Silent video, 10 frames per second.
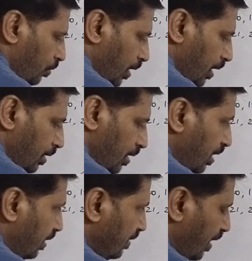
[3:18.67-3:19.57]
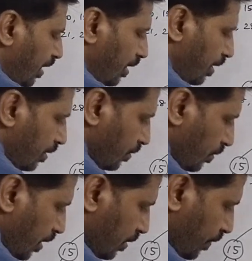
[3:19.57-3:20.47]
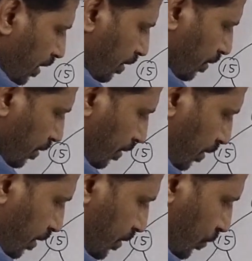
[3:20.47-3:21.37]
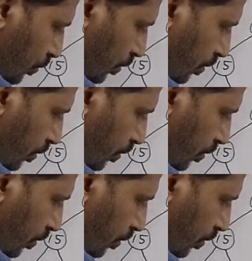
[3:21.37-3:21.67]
23 it is greater, so that's why it is